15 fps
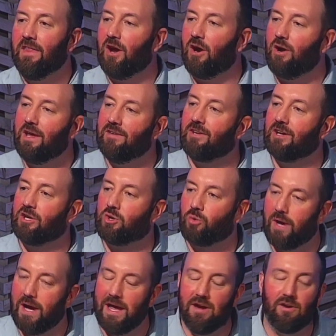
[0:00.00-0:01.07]
there is a
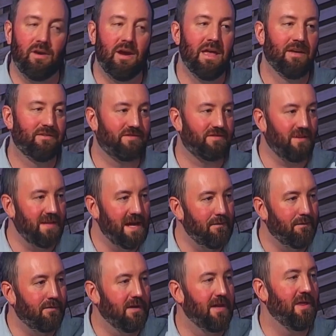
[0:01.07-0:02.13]
greater
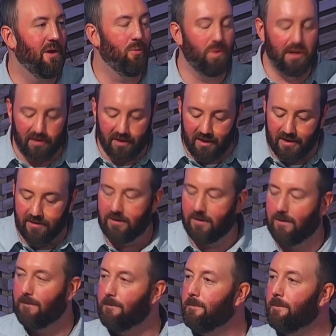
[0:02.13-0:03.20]
slavery that we are
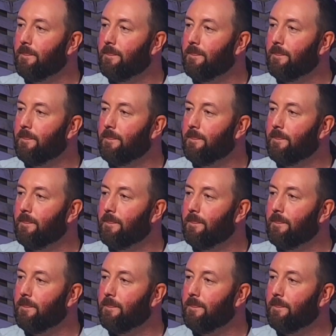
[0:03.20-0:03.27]
under.